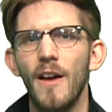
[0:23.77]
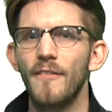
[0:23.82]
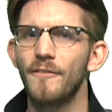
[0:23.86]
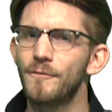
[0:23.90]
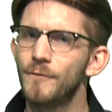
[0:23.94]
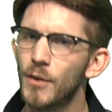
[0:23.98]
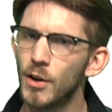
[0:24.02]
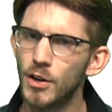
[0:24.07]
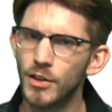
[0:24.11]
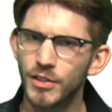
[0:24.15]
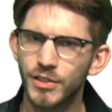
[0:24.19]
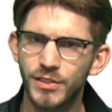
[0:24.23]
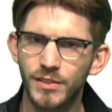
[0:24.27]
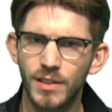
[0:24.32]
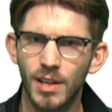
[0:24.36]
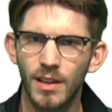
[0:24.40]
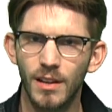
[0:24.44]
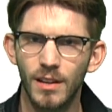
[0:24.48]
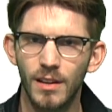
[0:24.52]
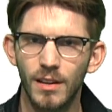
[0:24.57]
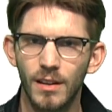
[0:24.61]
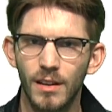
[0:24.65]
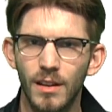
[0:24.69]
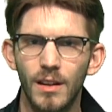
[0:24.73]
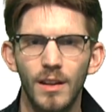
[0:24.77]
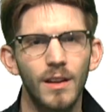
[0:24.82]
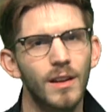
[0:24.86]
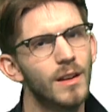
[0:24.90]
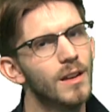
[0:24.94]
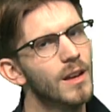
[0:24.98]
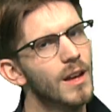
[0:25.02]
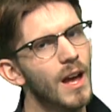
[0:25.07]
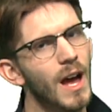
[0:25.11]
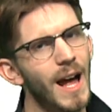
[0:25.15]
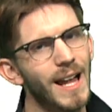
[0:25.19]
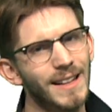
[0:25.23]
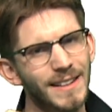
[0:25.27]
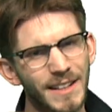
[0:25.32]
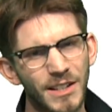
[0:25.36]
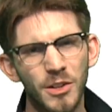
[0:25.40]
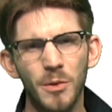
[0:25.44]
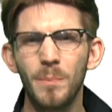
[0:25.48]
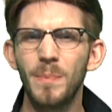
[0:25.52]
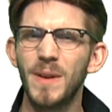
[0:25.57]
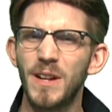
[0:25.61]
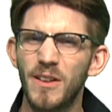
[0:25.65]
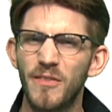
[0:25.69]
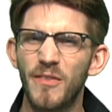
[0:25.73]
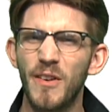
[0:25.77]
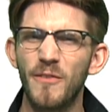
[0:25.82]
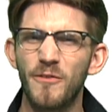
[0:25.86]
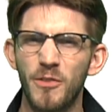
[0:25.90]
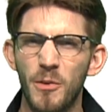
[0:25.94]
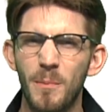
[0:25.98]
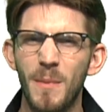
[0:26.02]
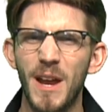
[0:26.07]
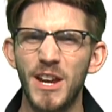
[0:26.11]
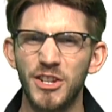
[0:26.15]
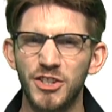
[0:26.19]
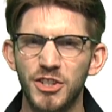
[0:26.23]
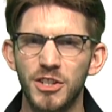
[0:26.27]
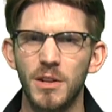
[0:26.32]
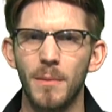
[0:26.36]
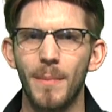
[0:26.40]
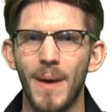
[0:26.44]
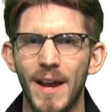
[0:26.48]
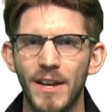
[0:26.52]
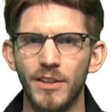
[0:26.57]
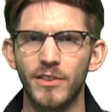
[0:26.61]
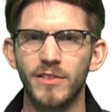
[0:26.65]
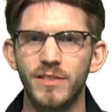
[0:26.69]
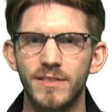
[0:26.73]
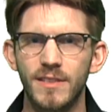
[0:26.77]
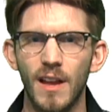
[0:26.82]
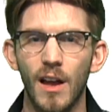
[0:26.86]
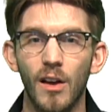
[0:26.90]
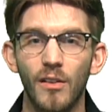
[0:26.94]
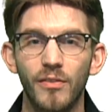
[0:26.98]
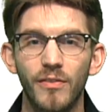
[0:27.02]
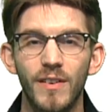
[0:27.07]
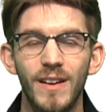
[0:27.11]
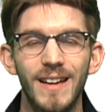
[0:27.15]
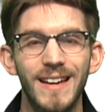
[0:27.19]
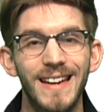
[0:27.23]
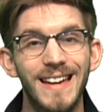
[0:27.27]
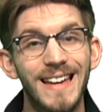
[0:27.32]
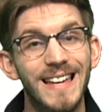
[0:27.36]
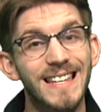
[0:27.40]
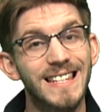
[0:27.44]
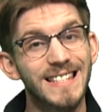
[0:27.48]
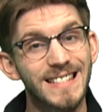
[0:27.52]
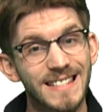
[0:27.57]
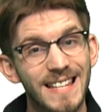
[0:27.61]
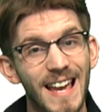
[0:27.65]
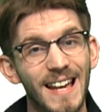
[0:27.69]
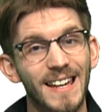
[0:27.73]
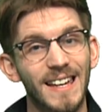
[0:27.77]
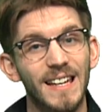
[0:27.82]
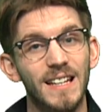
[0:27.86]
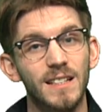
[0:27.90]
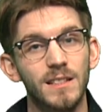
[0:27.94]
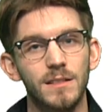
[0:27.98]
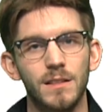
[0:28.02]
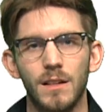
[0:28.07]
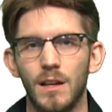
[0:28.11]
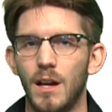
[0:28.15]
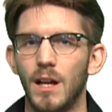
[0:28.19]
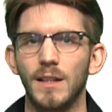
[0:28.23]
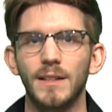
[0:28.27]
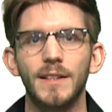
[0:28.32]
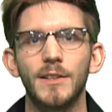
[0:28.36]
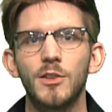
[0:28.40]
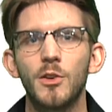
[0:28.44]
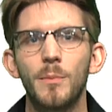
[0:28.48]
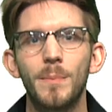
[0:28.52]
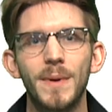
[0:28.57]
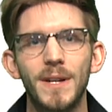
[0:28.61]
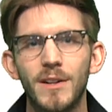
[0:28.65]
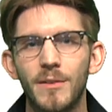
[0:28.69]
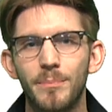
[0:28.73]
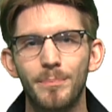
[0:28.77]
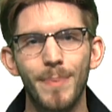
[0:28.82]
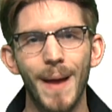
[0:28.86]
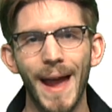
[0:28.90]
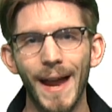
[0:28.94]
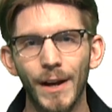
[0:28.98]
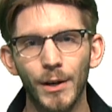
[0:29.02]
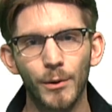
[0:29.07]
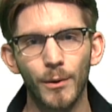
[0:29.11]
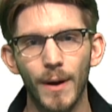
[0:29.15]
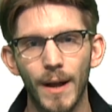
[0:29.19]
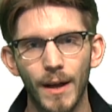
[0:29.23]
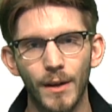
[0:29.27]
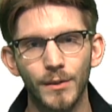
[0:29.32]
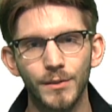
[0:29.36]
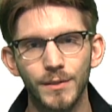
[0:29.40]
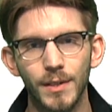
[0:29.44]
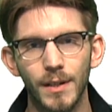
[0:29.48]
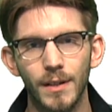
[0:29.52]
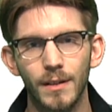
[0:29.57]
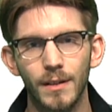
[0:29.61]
First, a little bit of information about yourself. Second, a little bit of background.